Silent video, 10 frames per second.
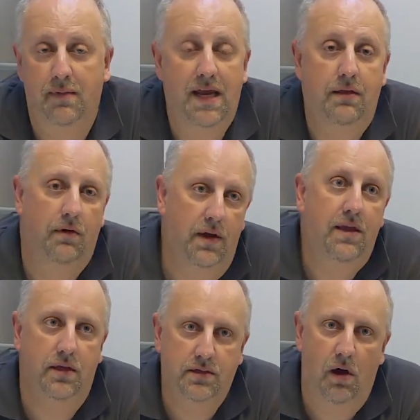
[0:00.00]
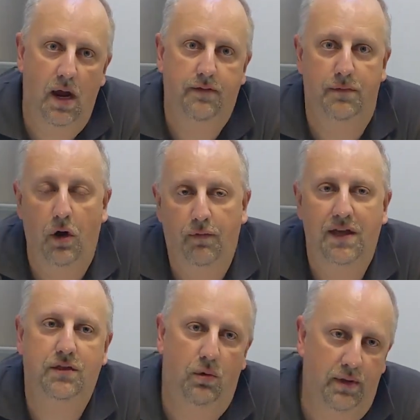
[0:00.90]
from either side, from the
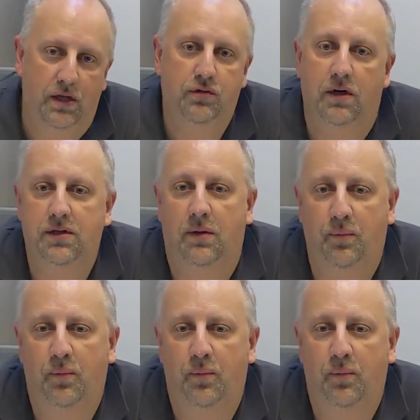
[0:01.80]
office or the instructor.